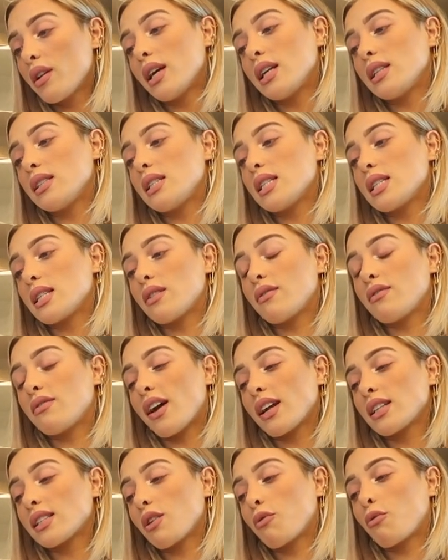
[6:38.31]
and
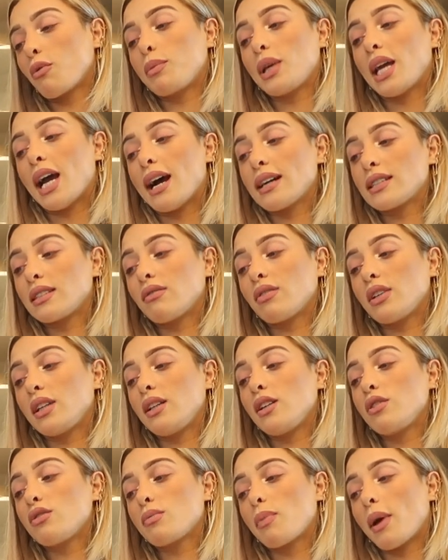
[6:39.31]
disinfectant will be actively
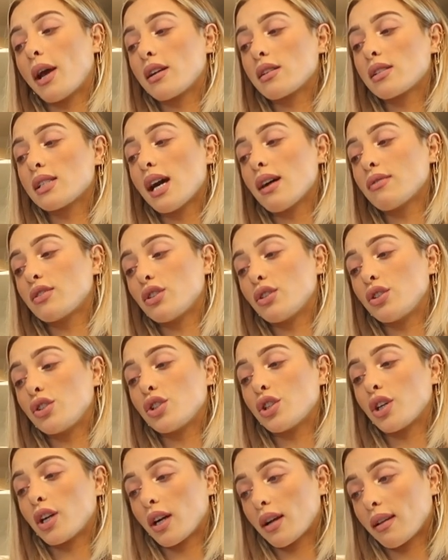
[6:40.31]
used by our staff to
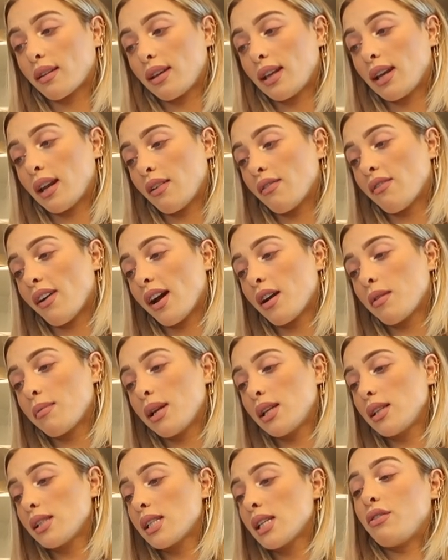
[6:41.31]
ensure a clean
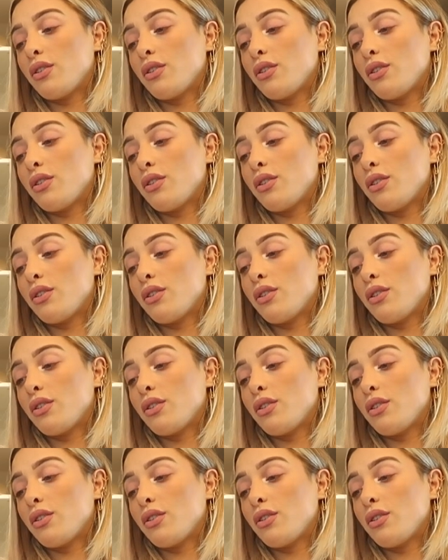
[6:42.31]
environment.